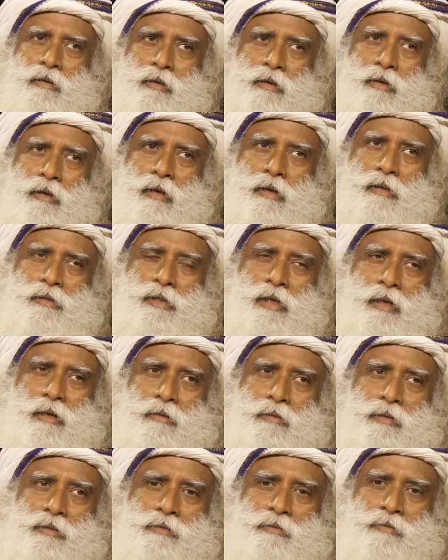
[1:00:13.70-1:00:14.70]
He
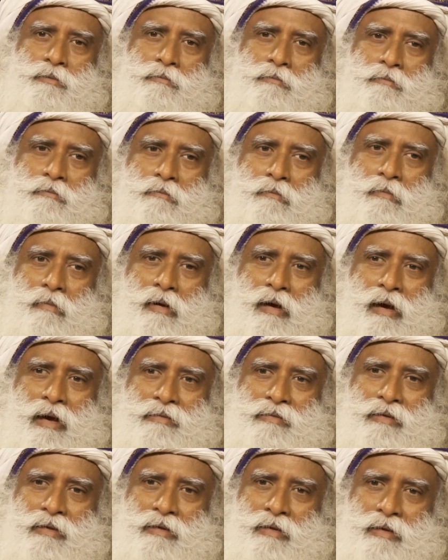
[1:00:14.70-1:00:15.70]
said, I
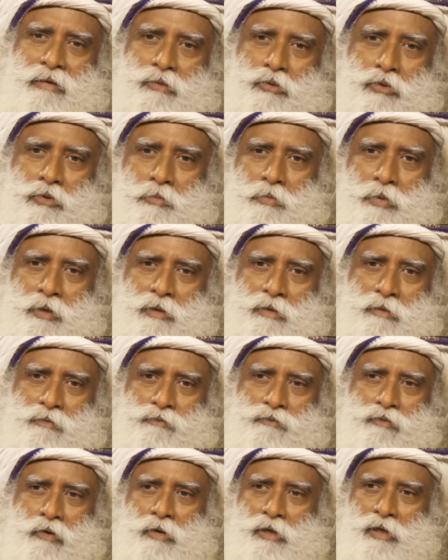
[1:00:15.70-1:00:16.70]
think it could be
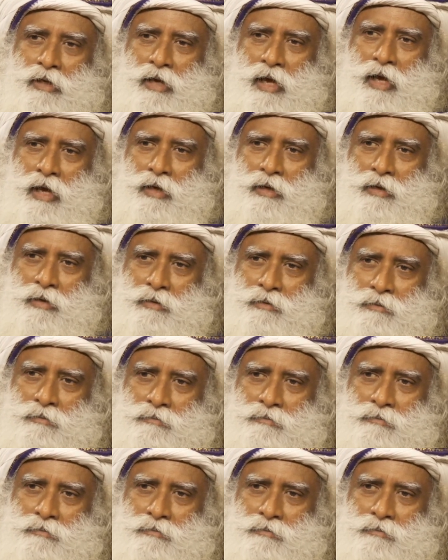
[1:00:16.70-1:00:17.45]
49.